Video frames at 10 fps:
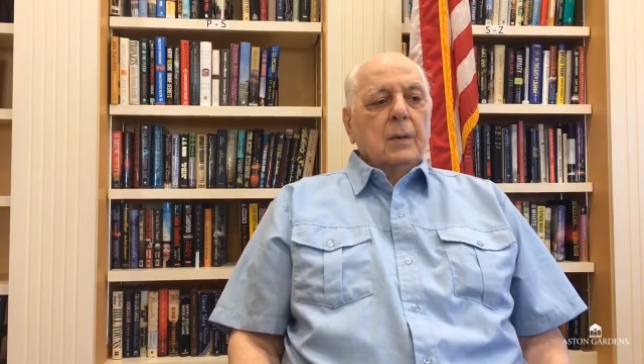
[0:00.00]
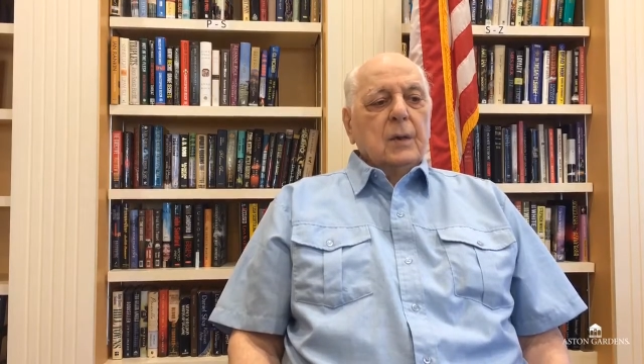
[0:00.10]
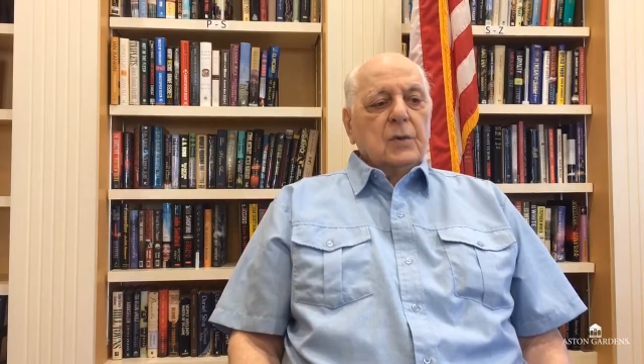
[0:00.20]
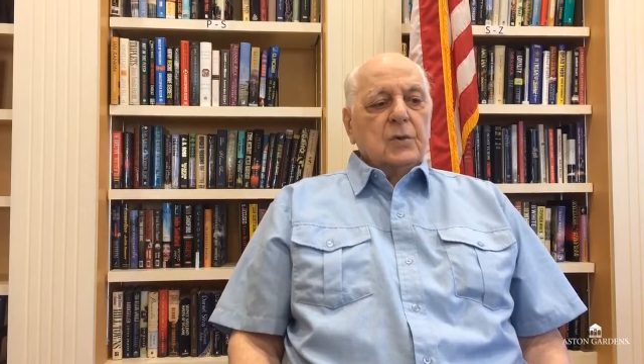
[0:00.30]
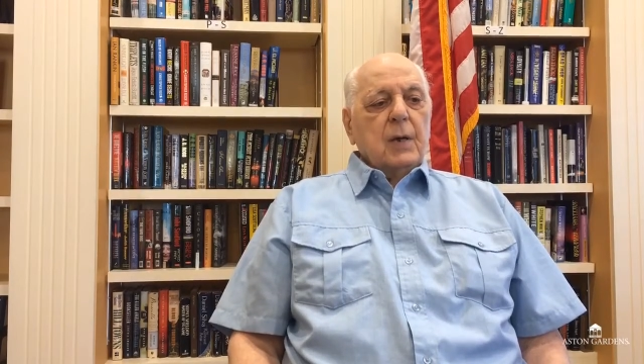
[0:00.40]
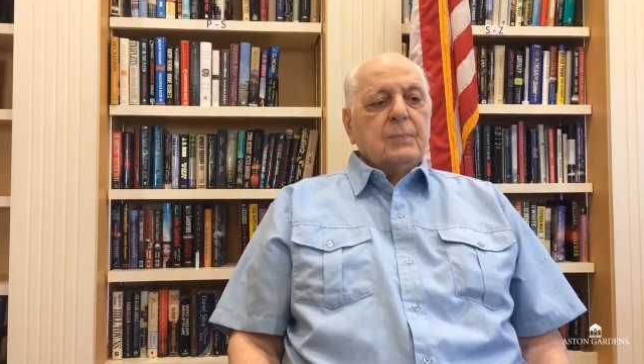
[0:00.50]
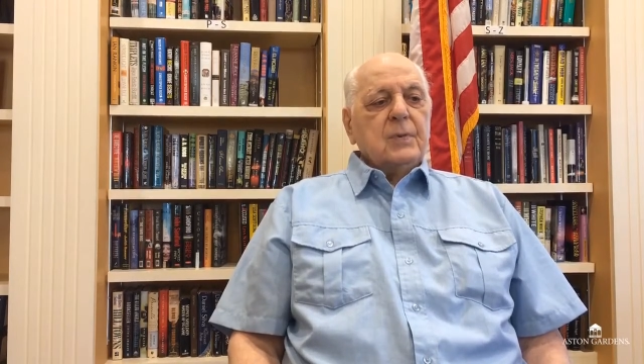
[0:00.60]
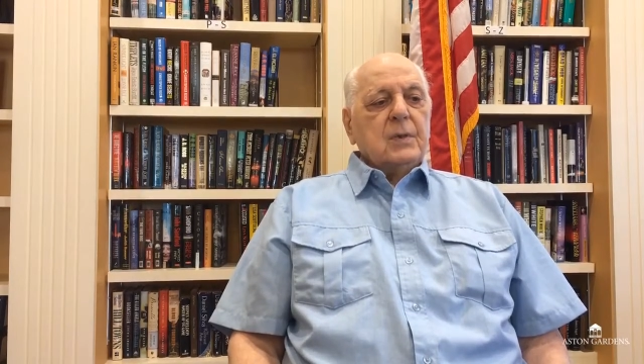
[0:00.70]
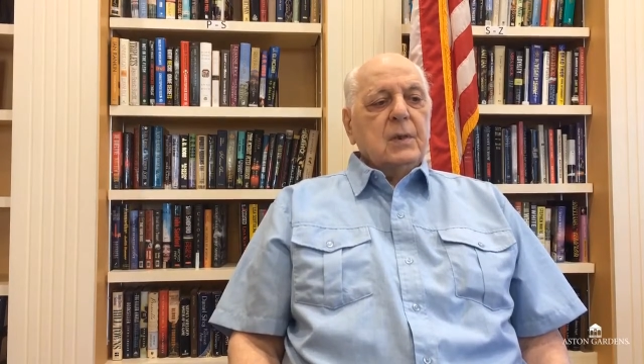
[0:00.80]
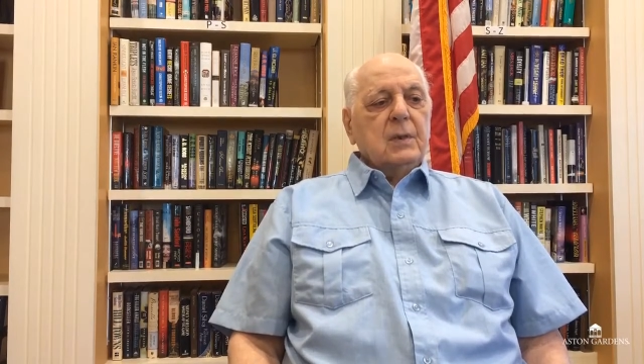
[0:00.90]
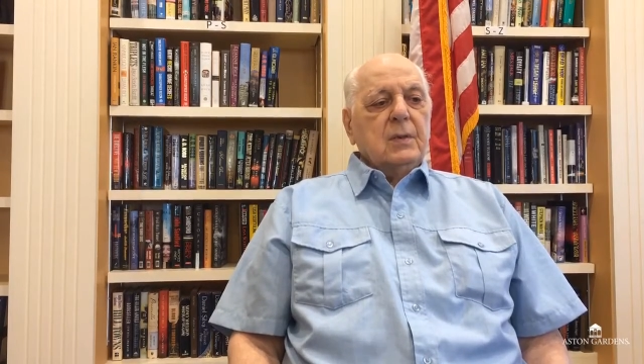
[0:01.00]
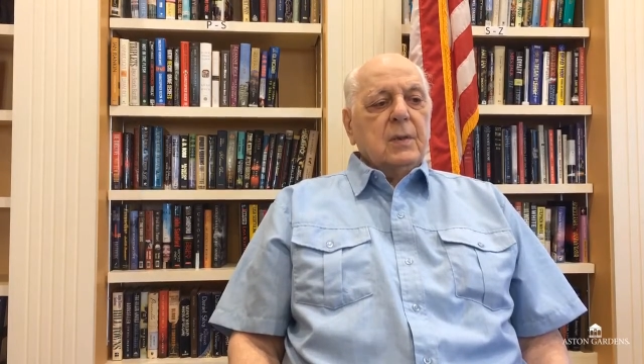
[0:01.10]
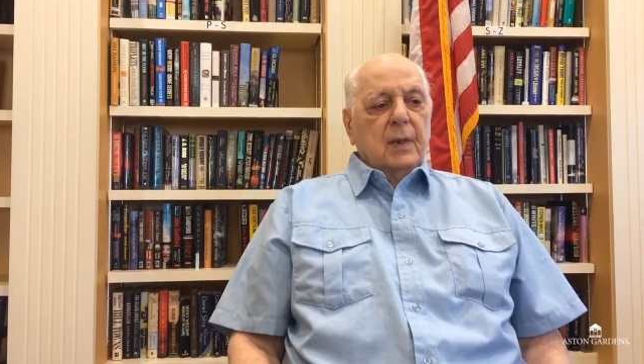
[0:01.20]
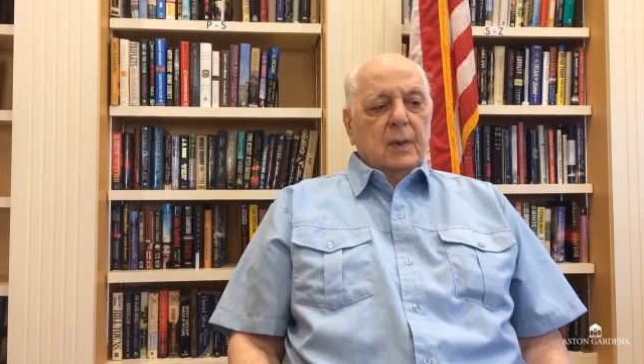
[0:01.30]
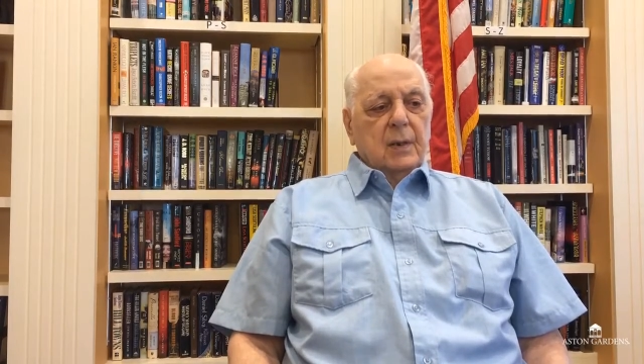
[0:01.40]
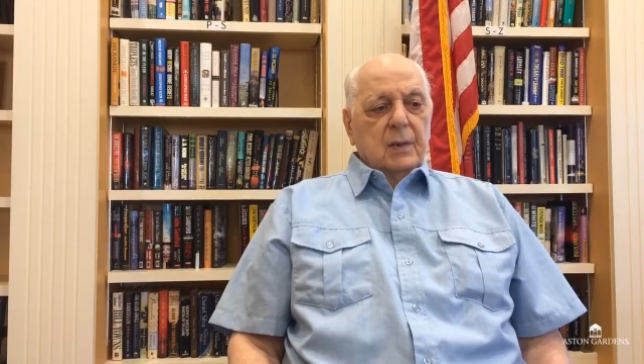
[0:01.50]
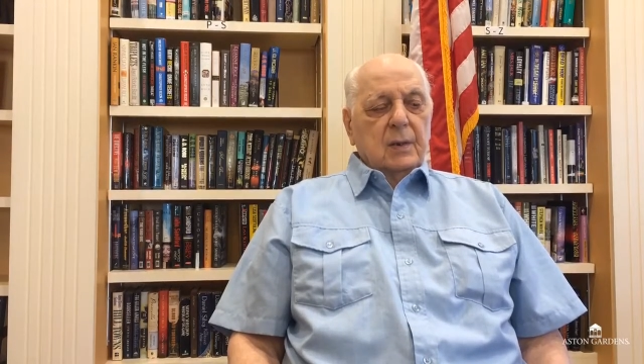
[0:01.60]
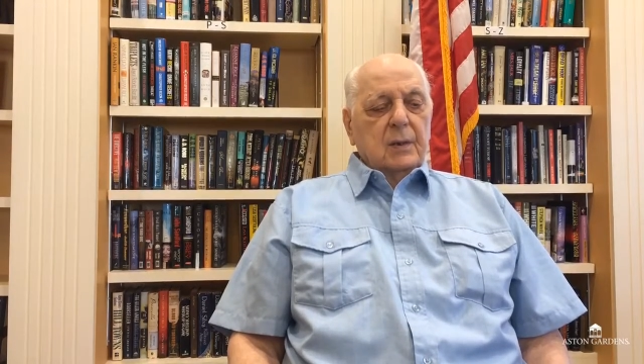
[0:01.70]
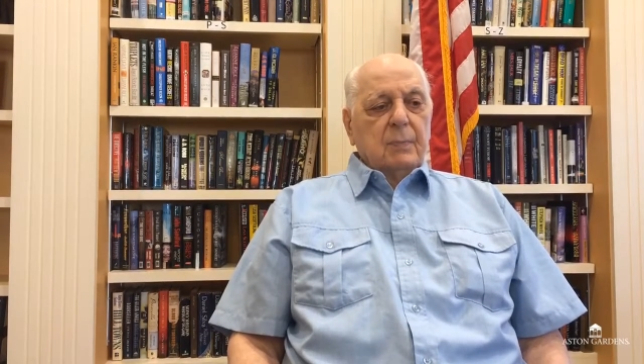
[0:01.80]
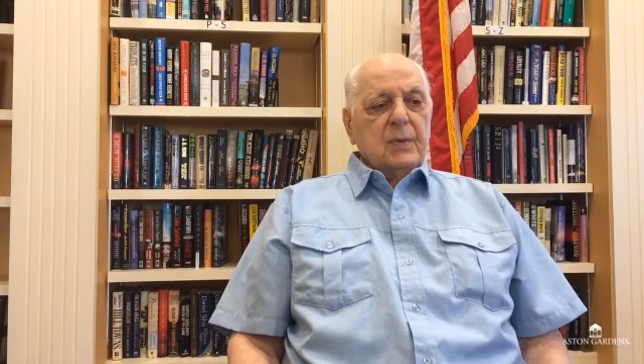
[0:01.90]
The Japs did, did,
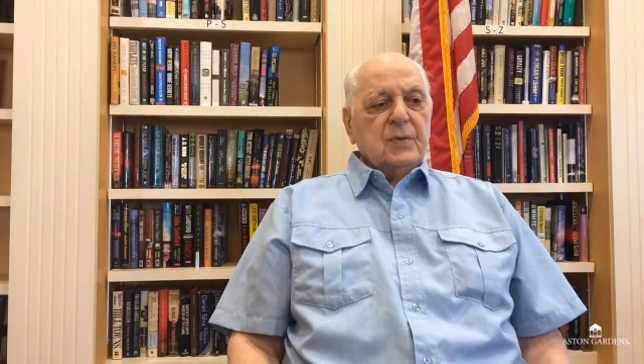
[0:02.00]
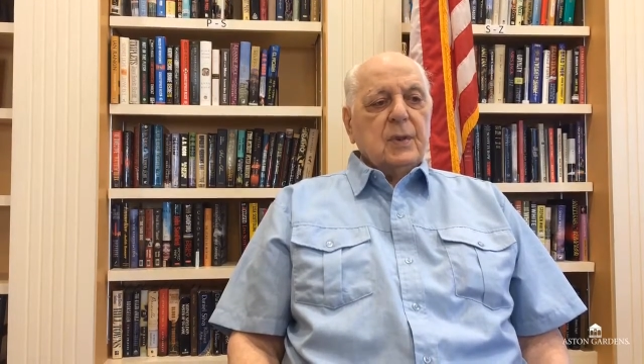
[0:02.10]
did the best